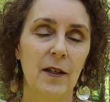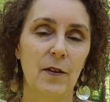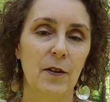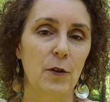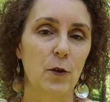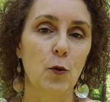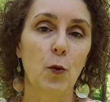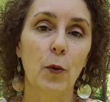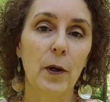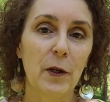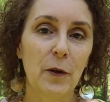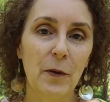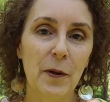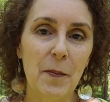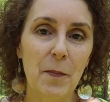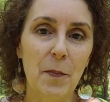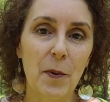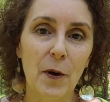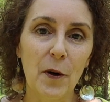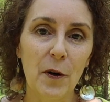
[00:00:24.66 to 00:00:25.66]
the
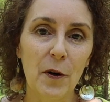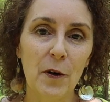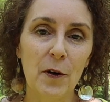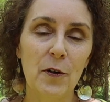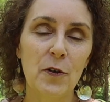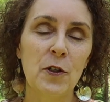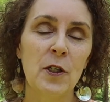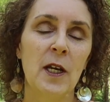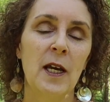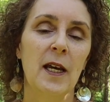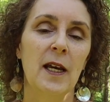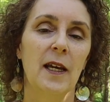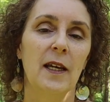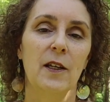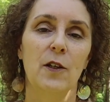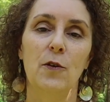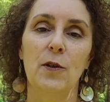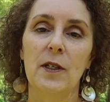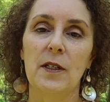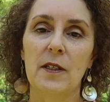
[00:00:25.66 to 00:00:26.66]
twittering birds,
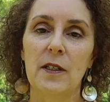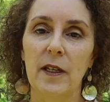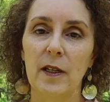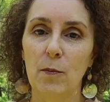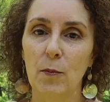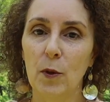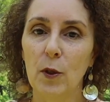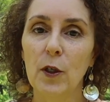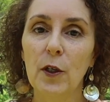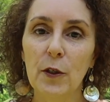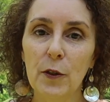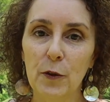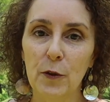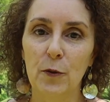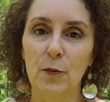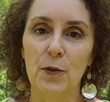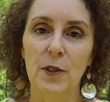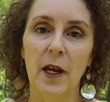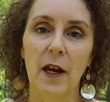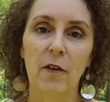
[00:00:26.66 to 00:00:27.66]
you can see
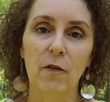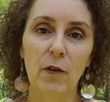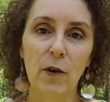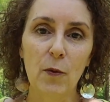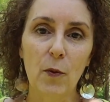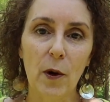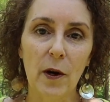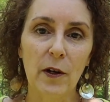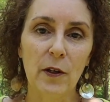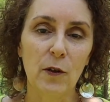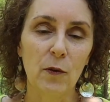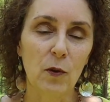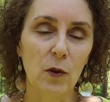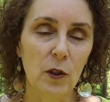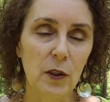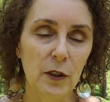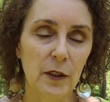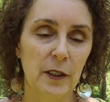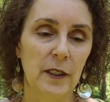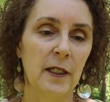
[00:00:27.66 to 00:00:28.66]
blooms everywhere you
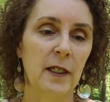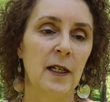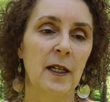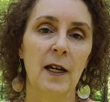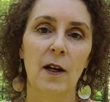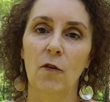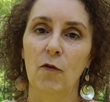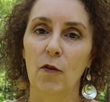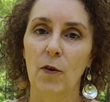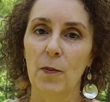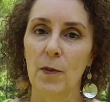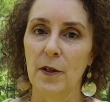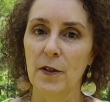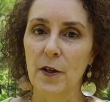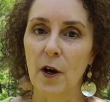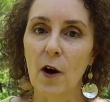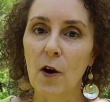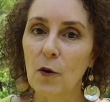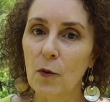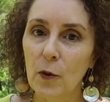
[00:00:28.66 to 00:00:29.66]
look. From the
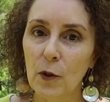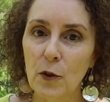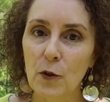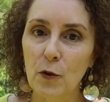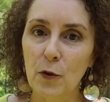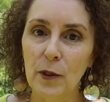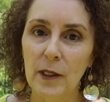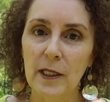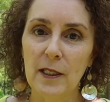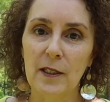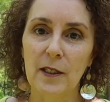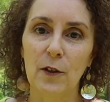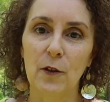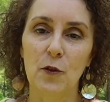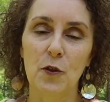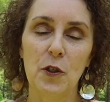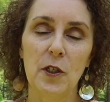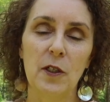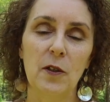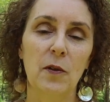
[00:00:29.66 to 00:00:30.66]
dogwood trees that are
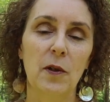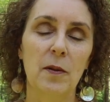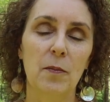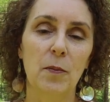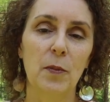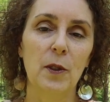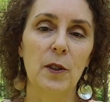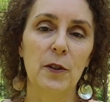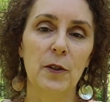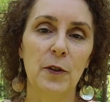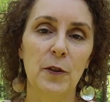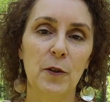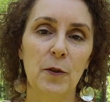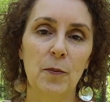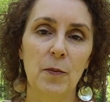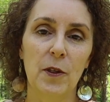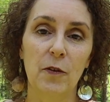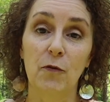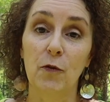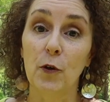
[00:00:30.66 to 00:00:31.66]
still in
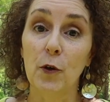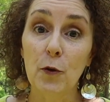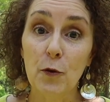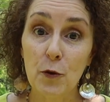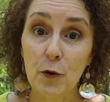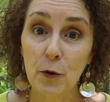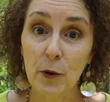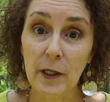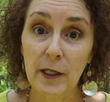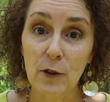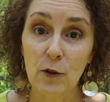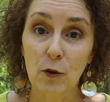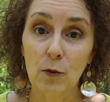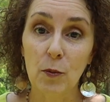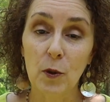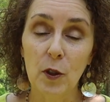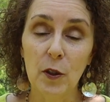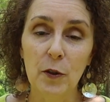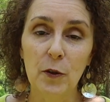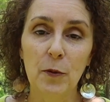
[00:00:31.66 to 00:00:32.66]
bloom, the fruit trees are
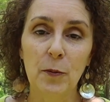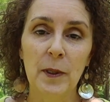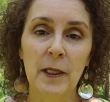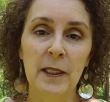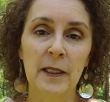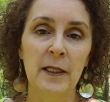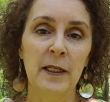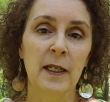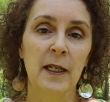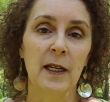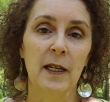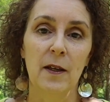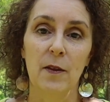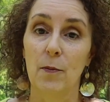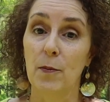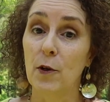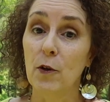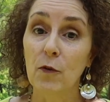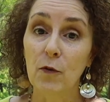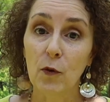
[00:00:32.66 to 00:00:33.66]
blooming,
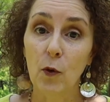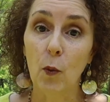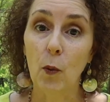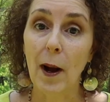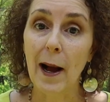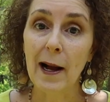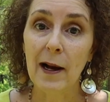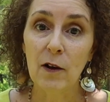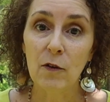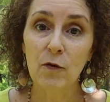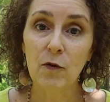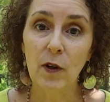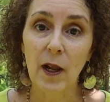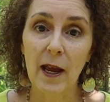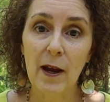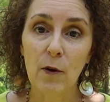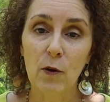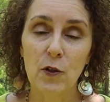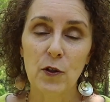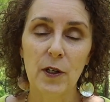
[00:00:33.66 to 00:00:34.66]
beautiful
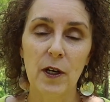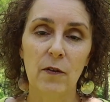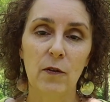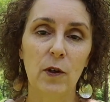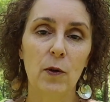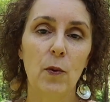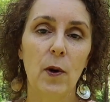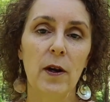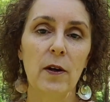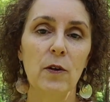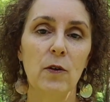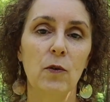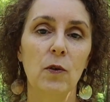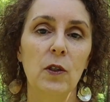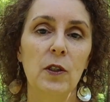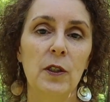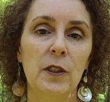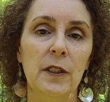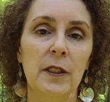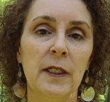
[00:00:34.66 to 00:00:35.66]
wildflowers everywhere you
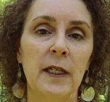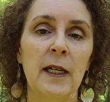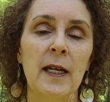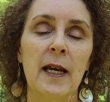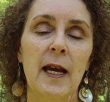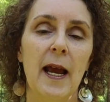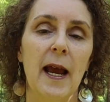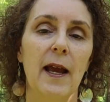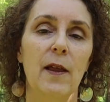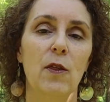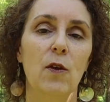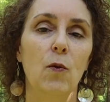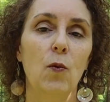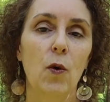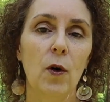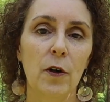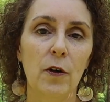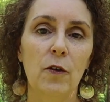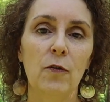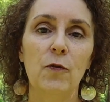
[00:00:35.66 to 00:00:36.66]
look, and the
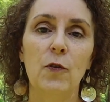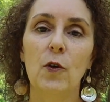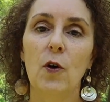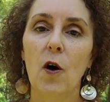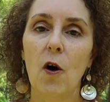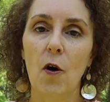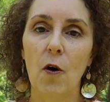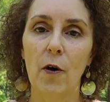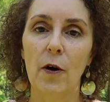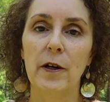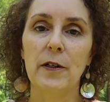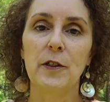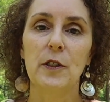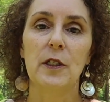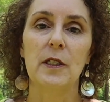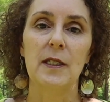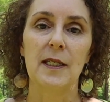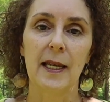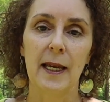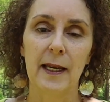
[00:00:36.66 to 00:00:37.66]
wonderful orange
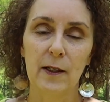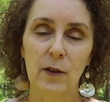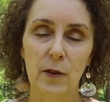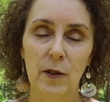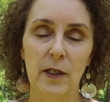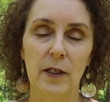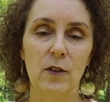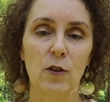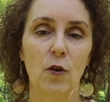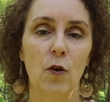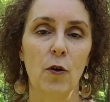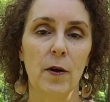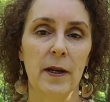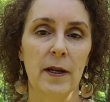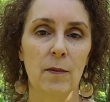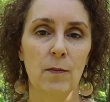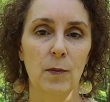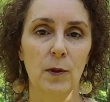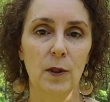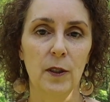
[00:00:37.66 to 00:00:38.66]
azaleas are
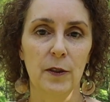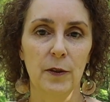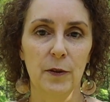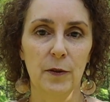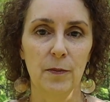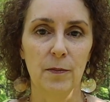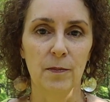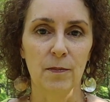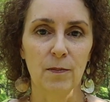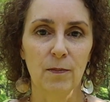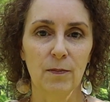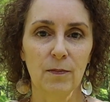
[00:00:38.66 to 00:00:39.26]
in bloom.